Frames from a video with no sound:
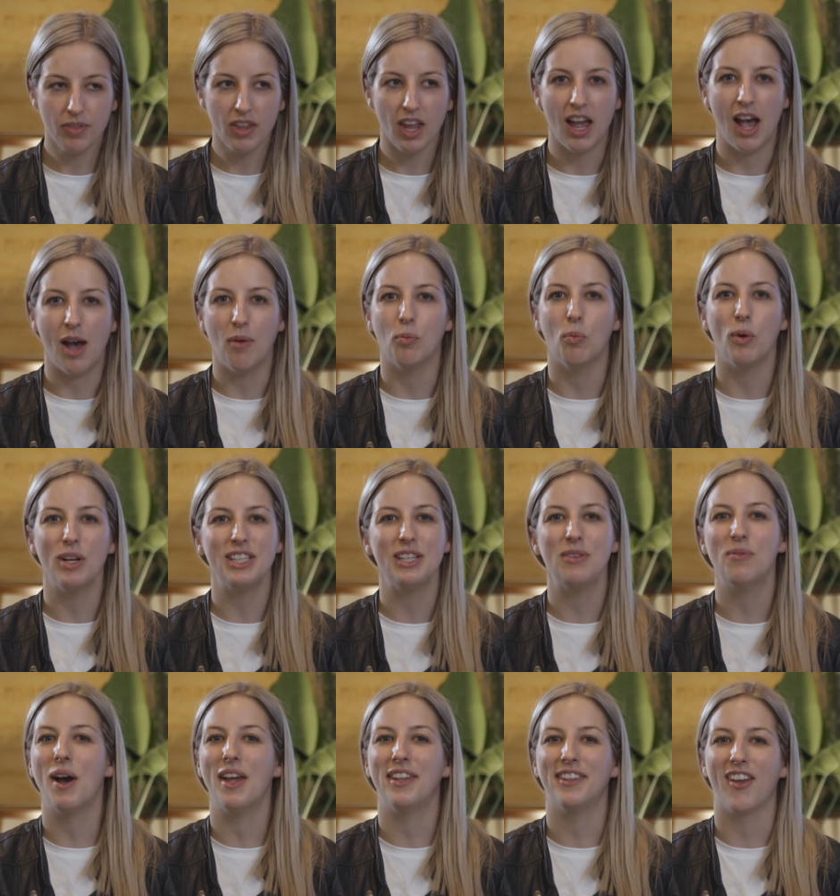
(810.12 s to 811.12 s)
witty
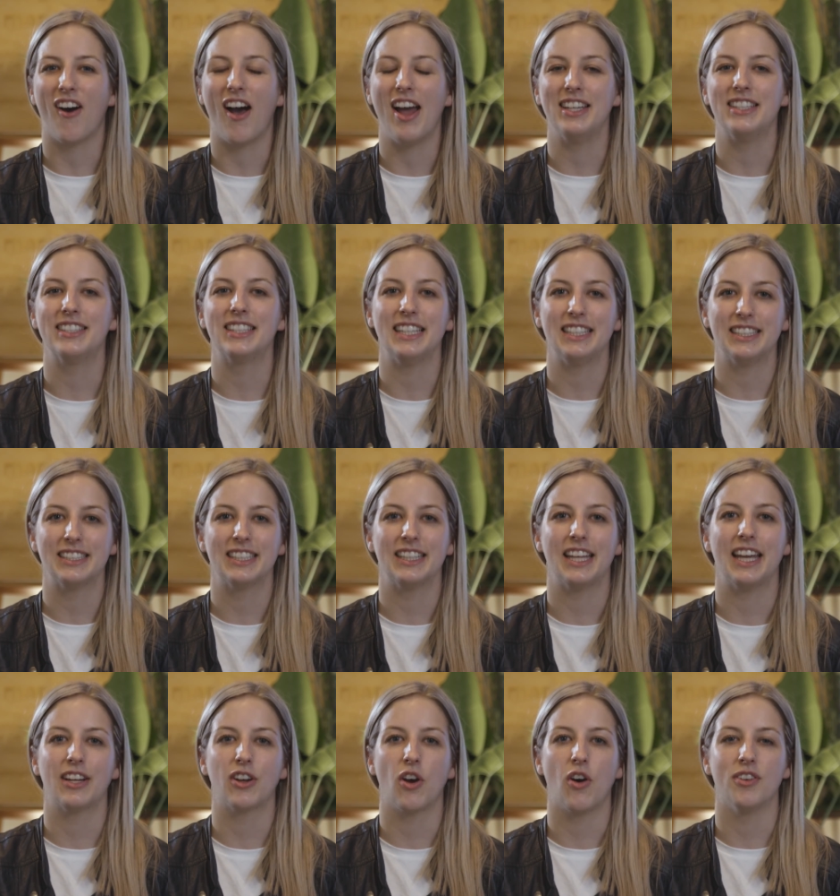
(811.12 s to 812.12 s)
one-liners into
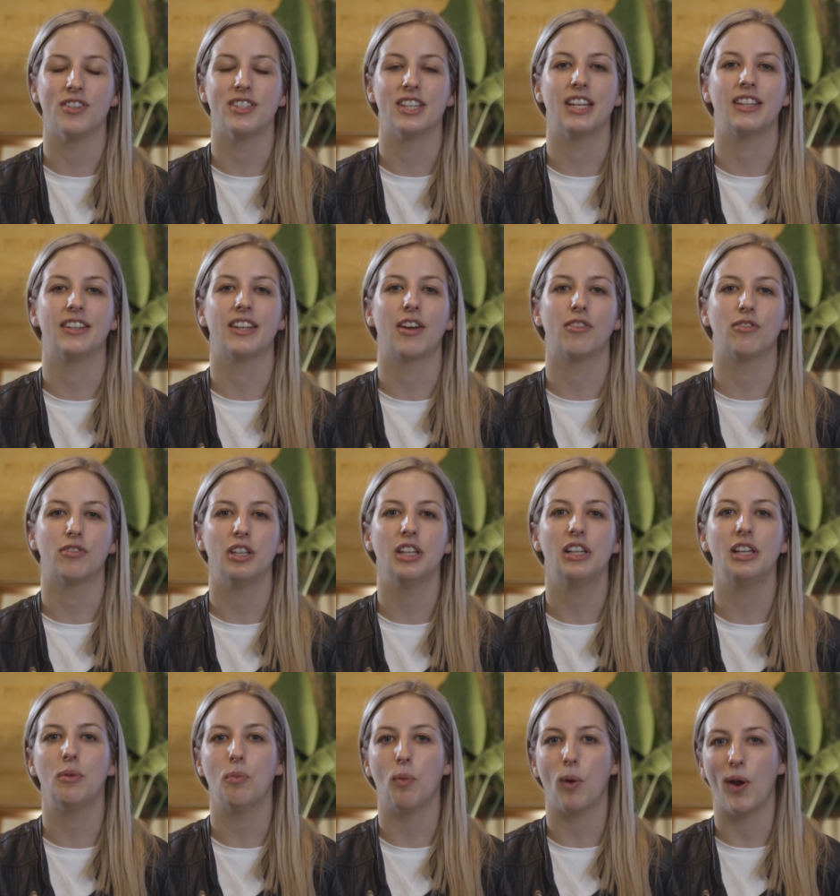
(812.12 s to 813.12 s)
their content that
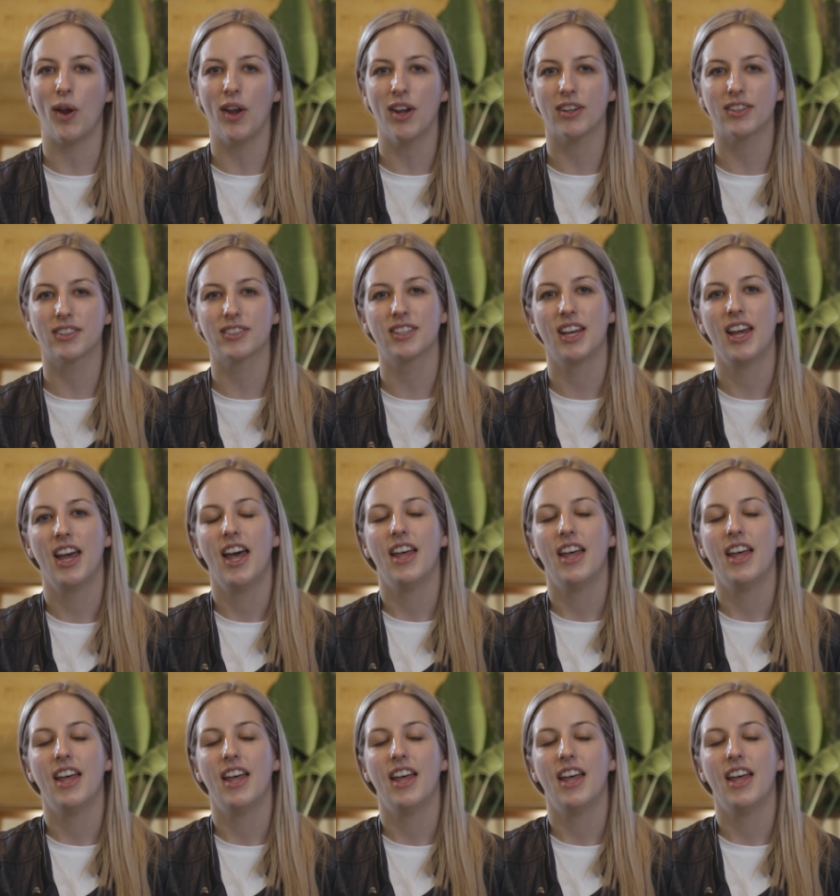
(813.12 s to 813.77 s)
really works.